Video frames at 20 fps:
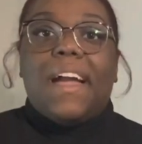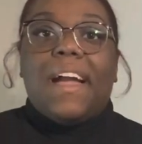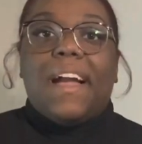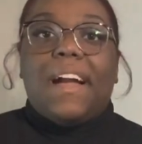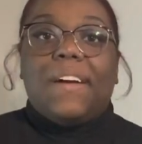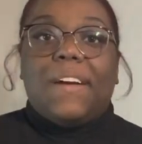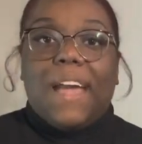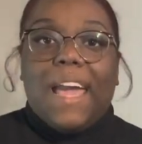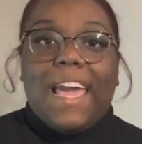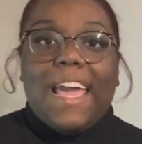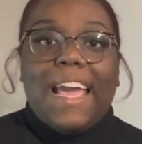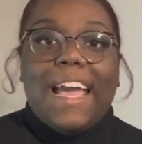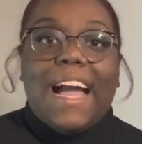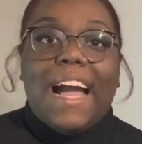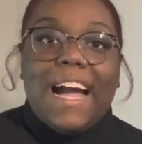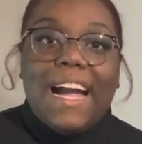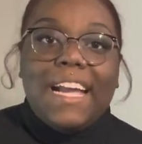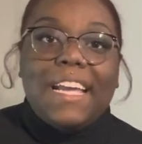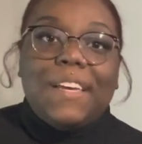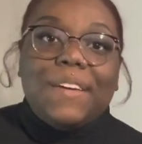Okay,
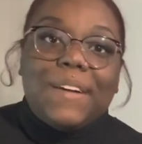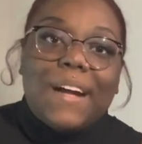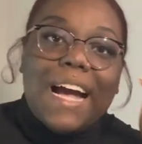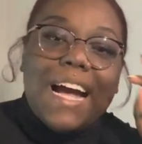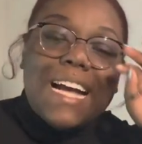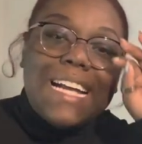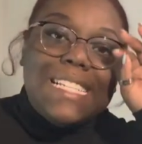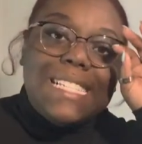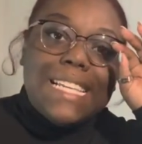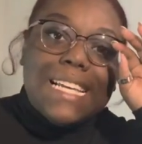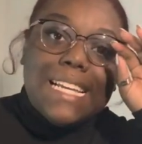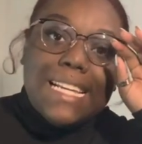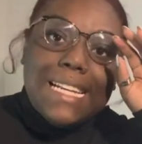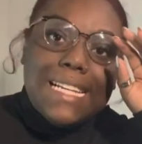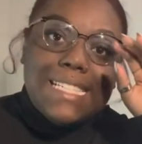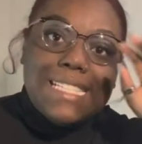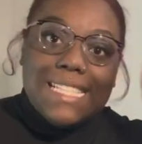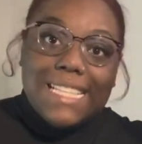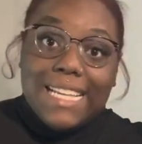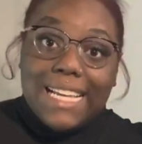hi you guys. It
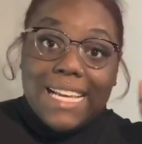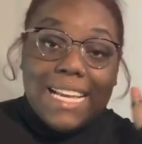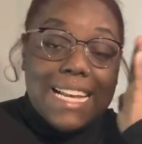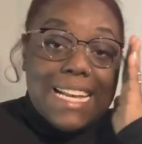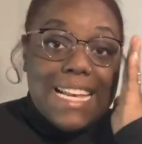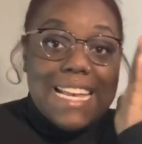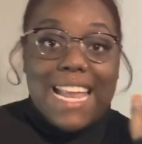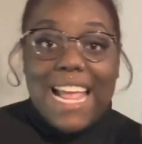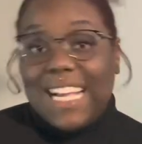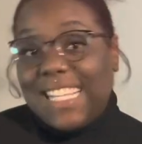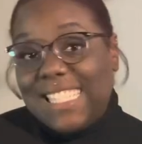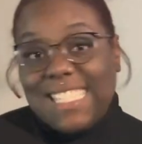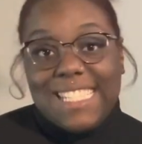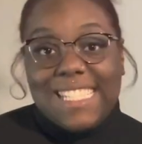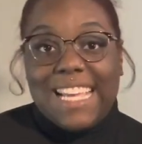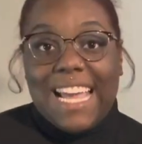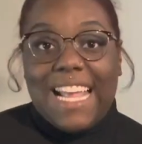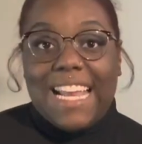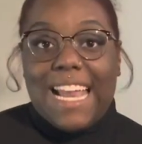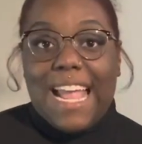is the next
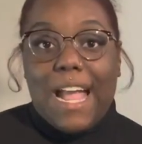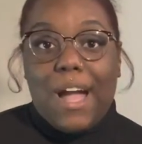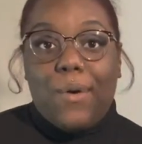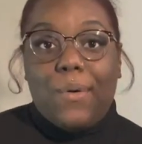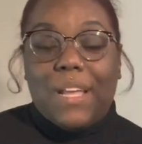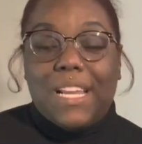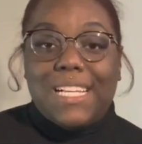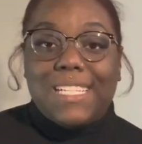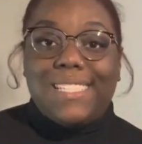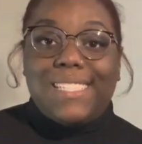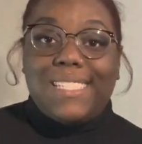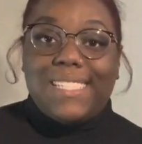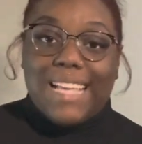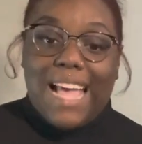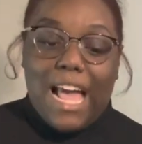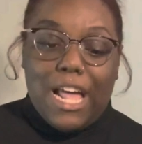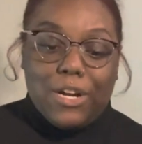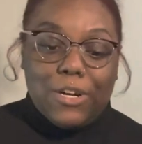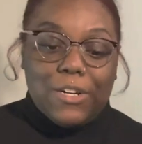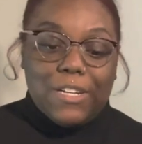day now. It is
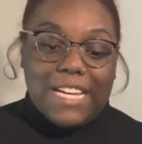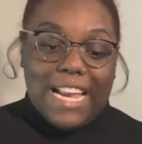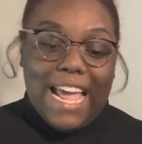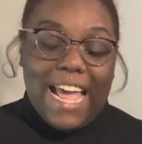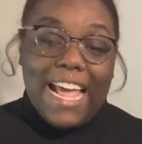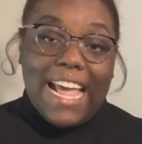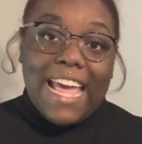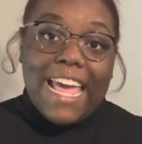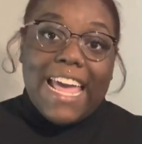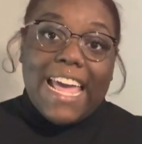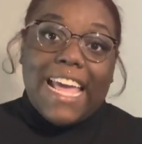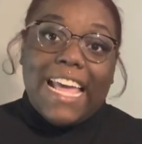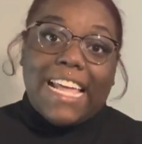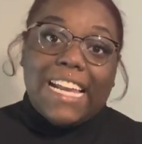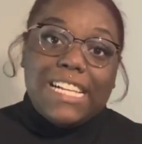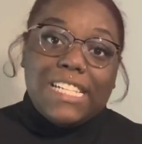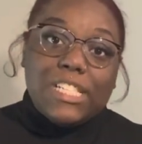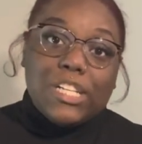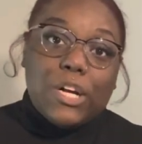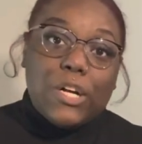Saturday. It
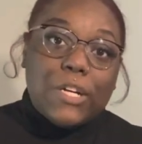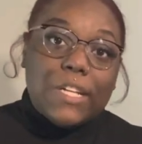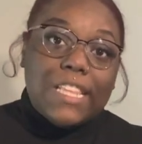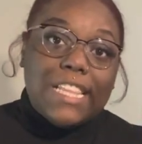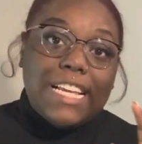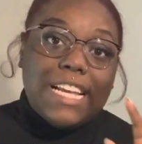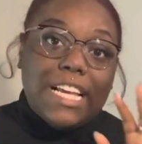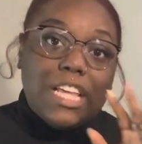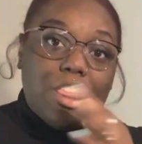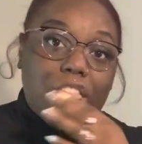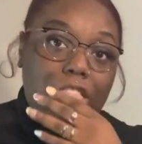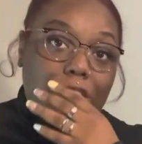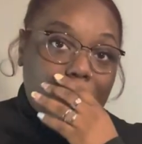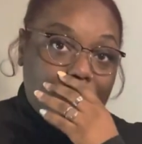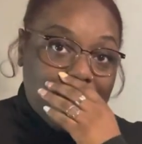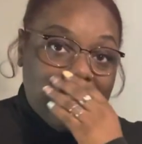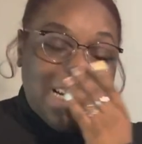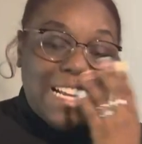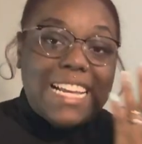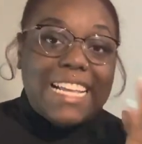is currently
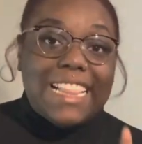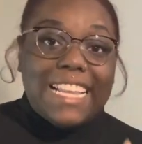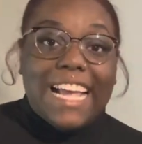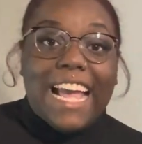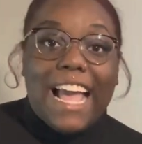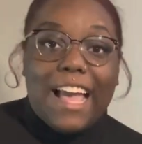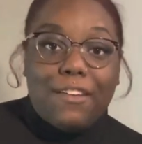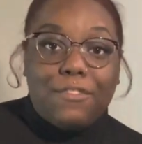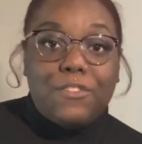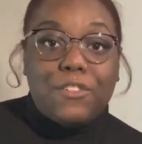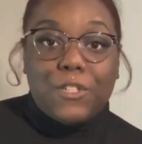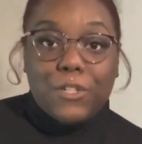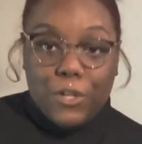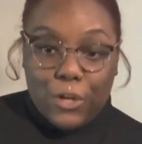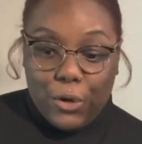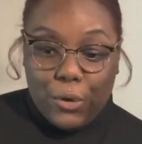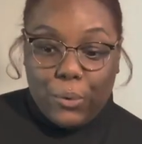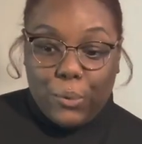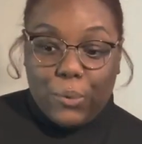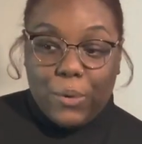three in the
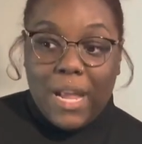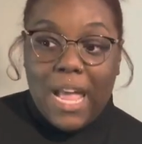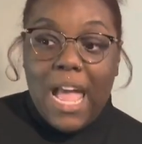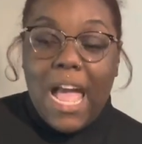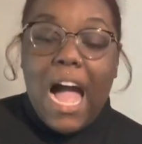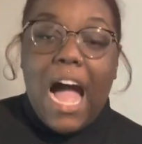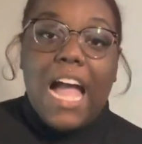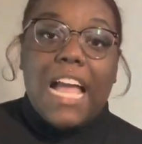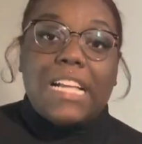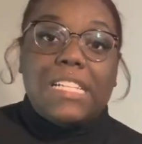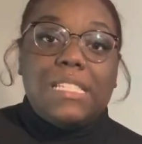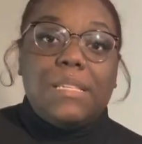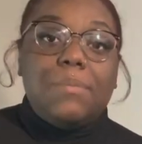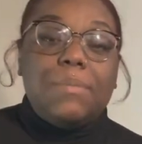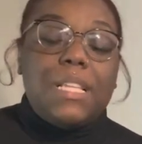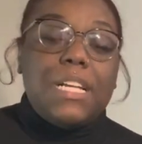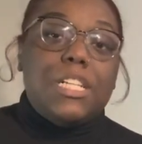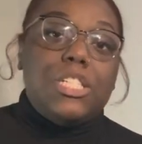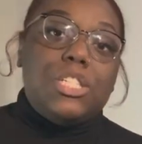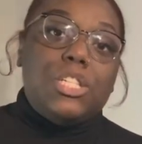afternoon. I had some
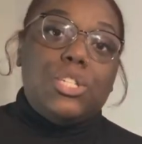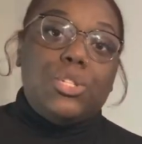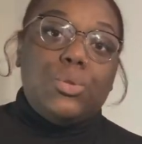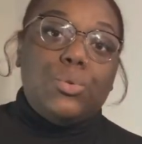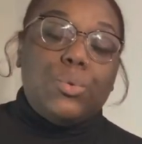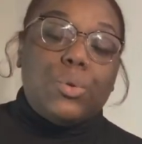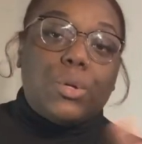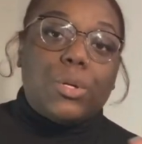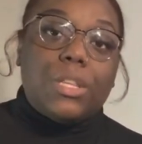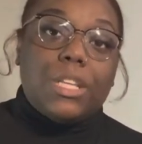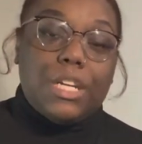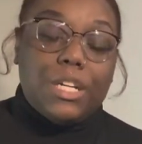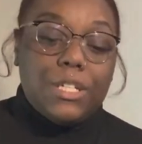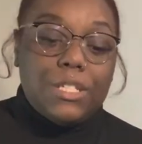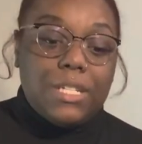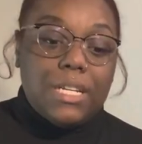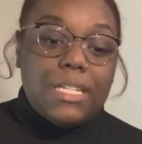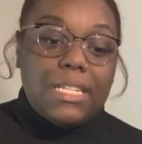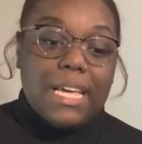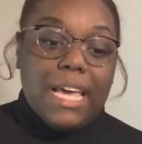things to do earlier
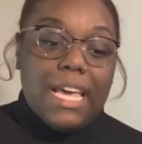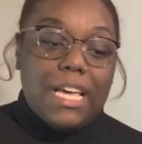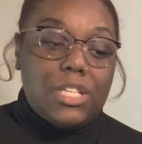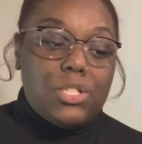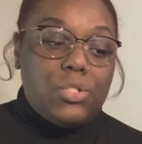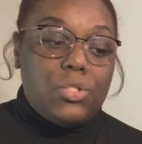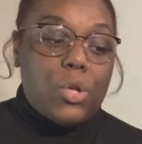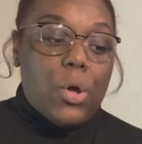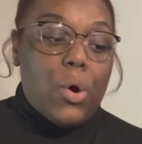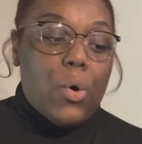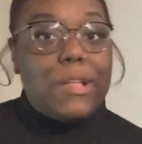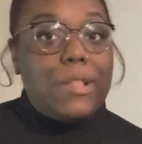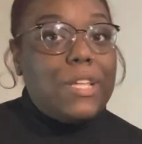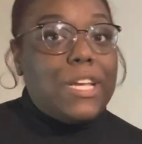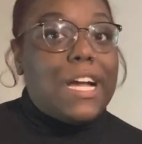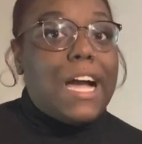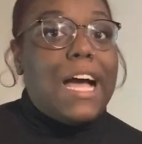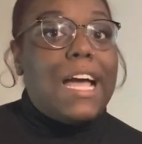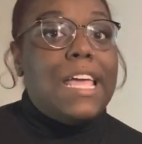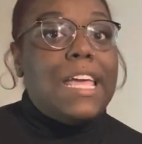today, so we
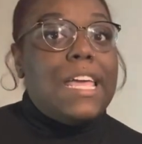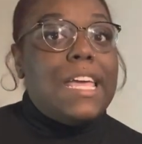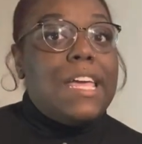got